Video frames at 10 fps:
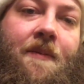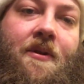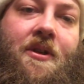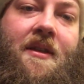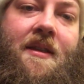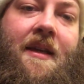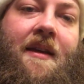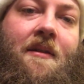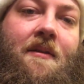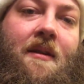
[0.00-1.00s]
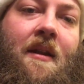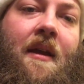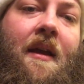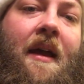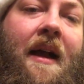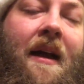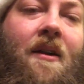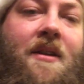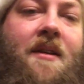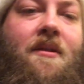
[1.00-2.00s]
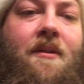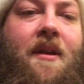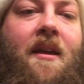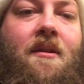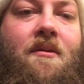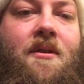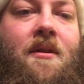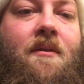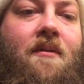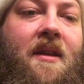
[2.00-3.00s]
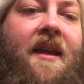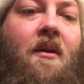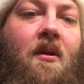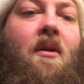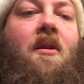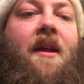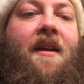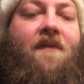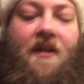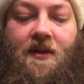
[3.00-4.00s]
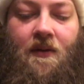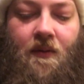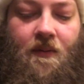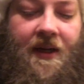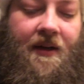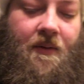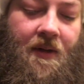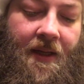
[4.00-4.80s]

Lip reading: Push this down. I don't know. It takes a little getting used to. They don't all have this. Oh wow.